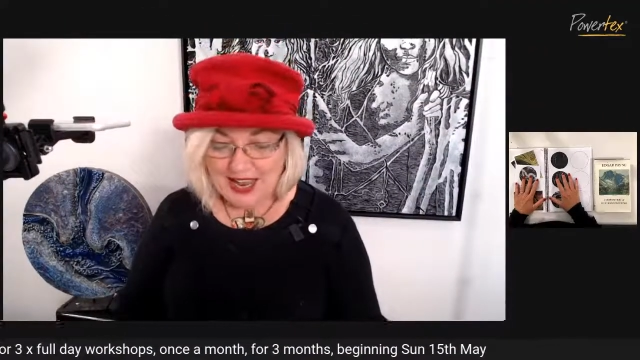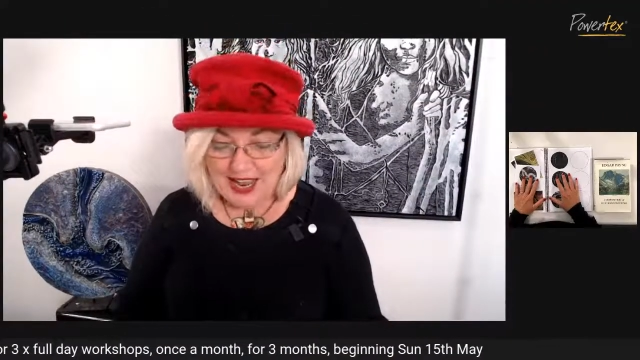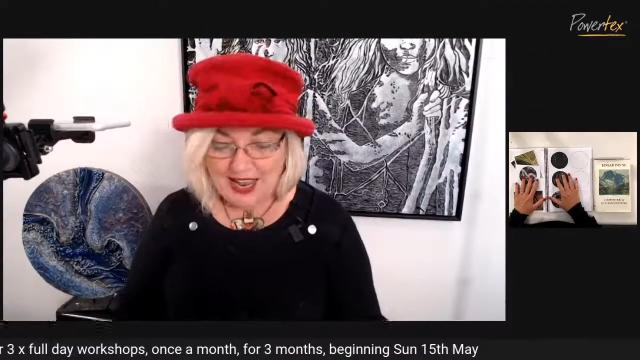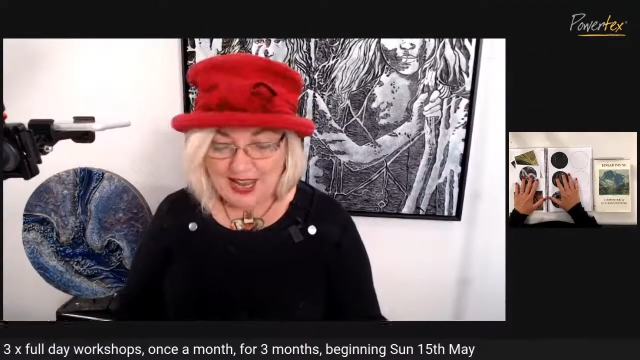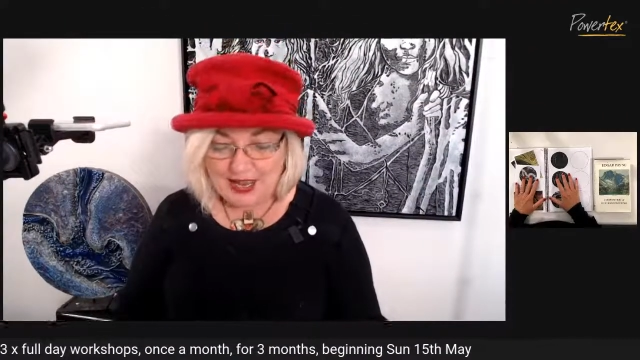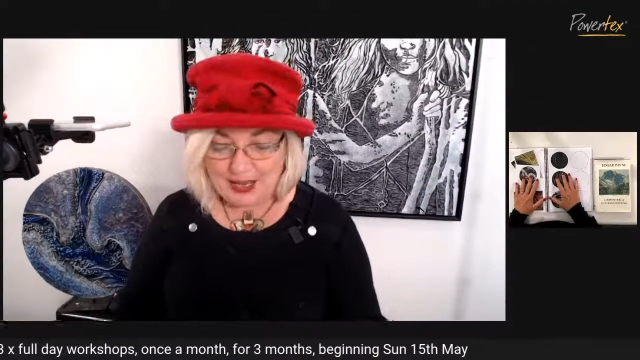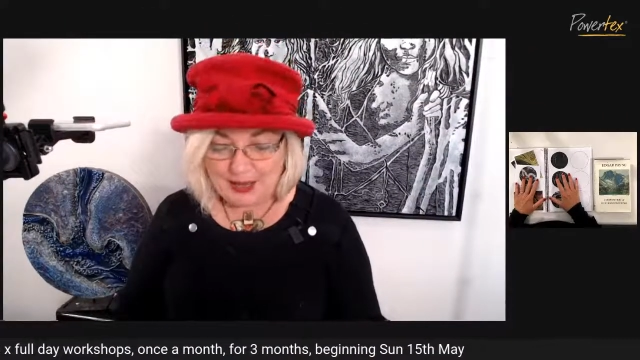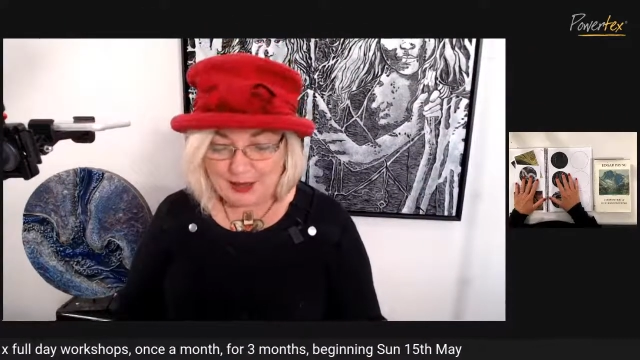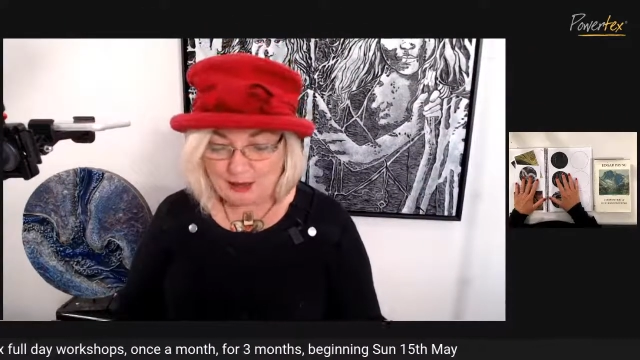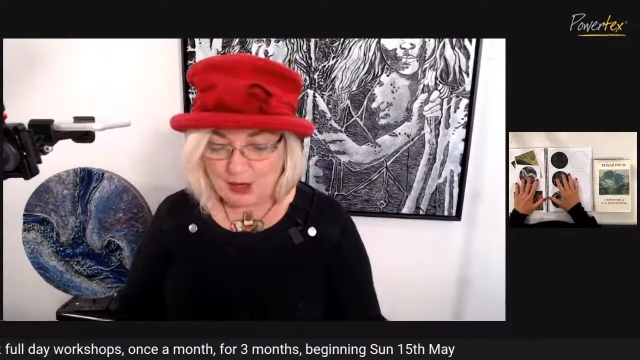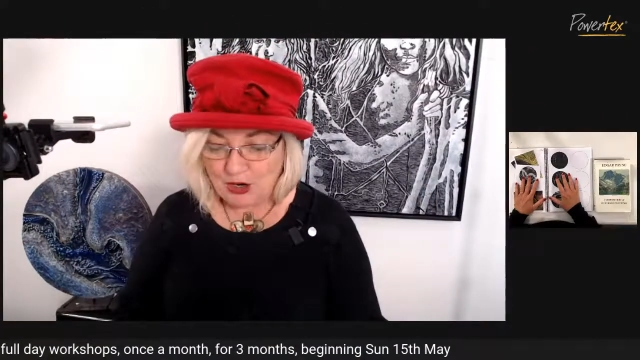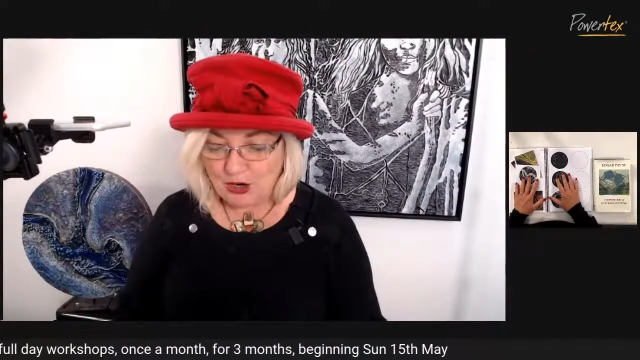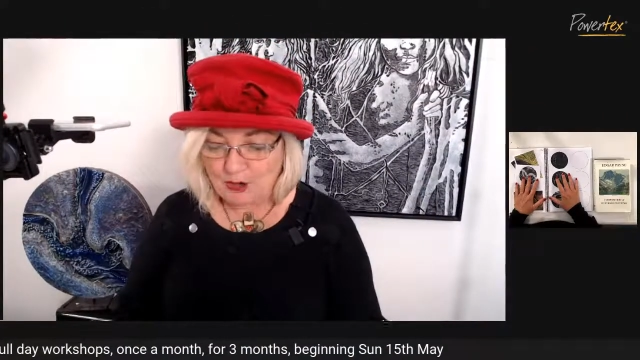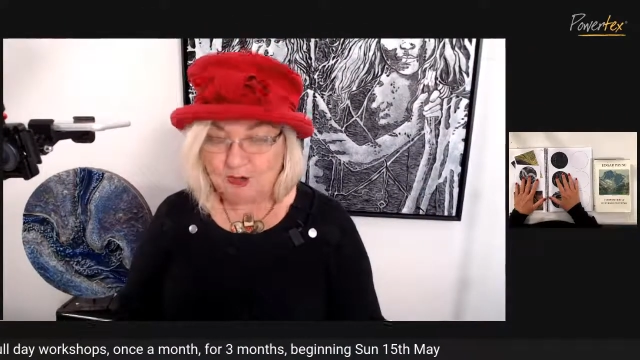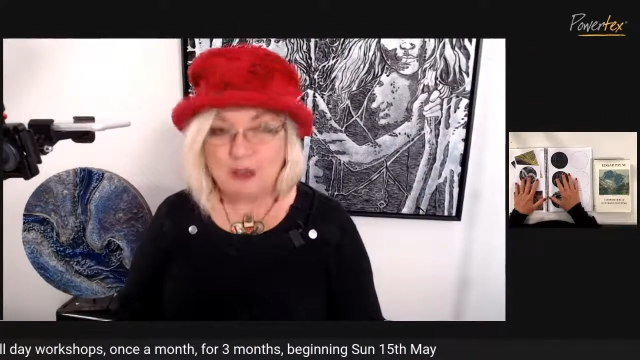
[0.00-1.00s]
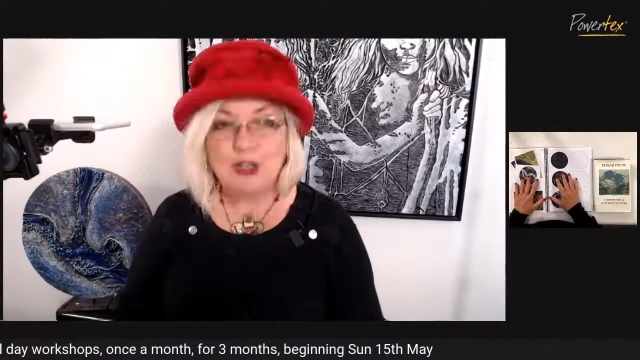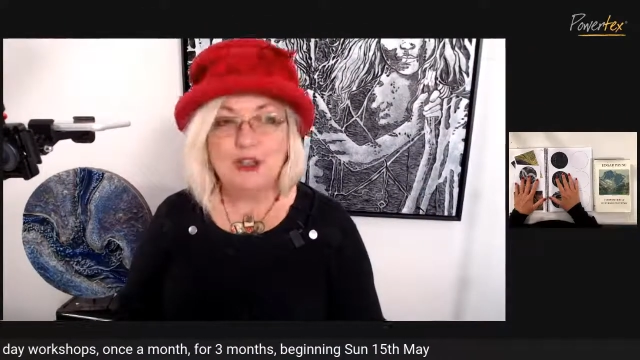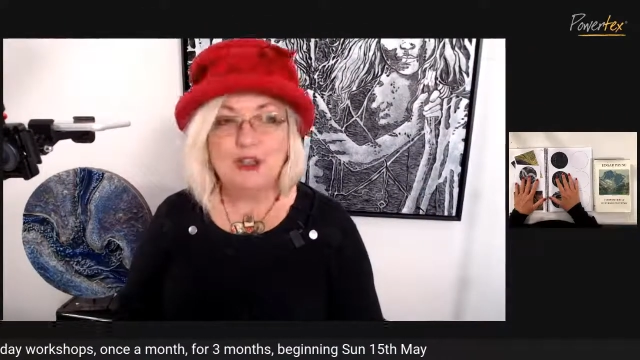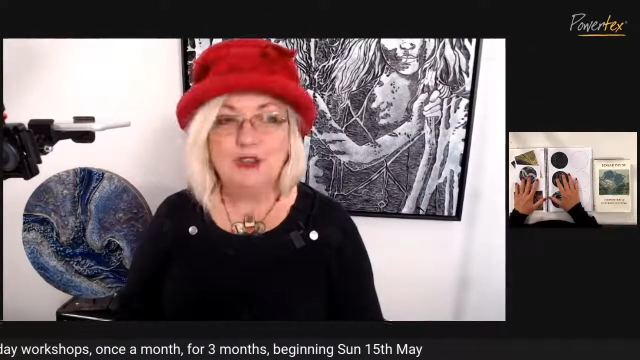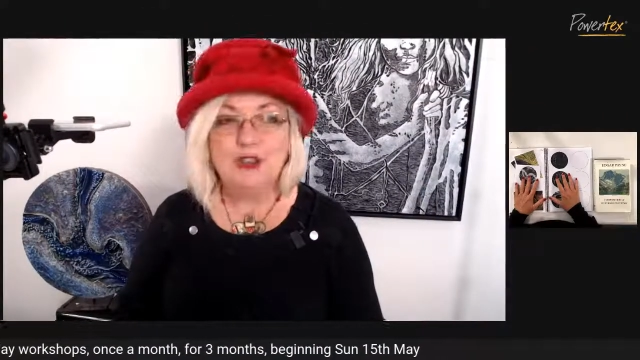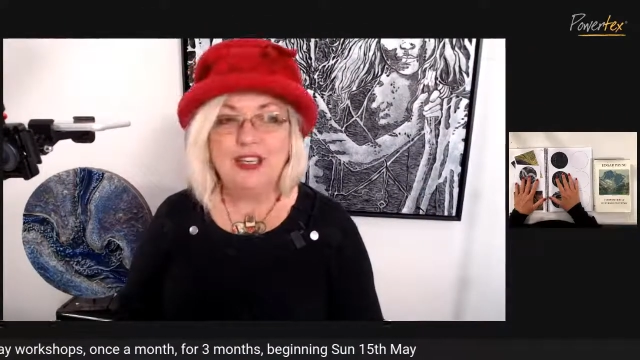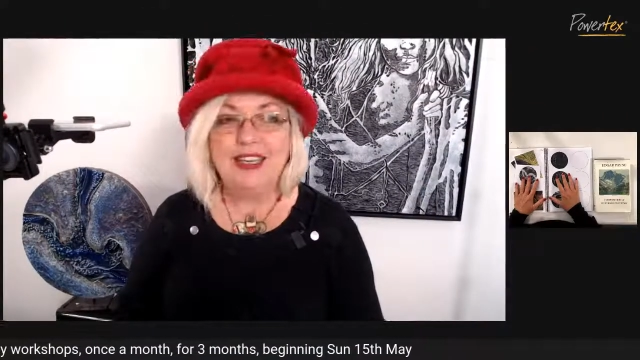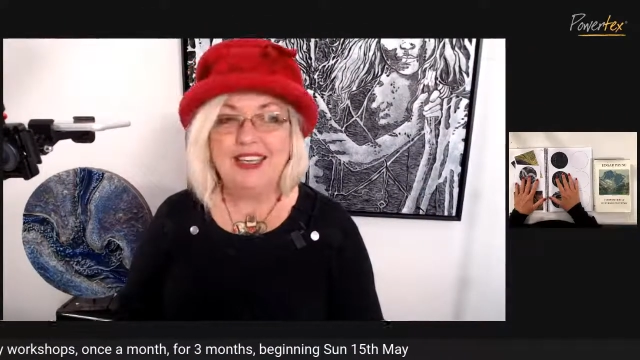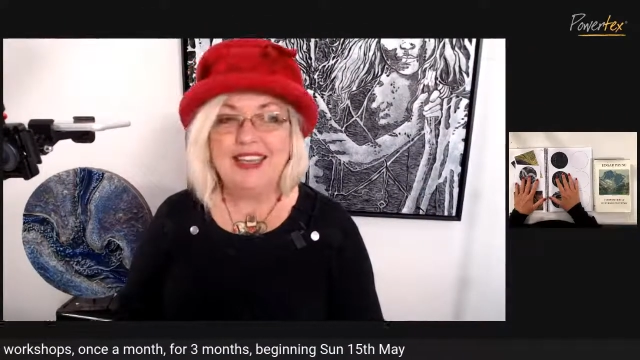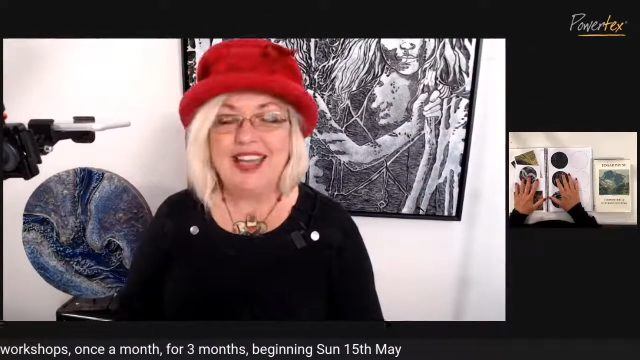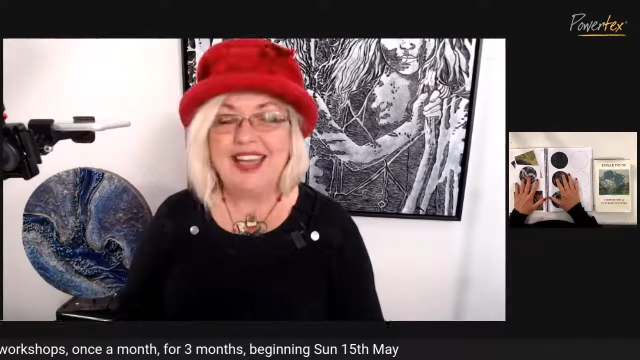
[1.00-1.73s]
I'm looking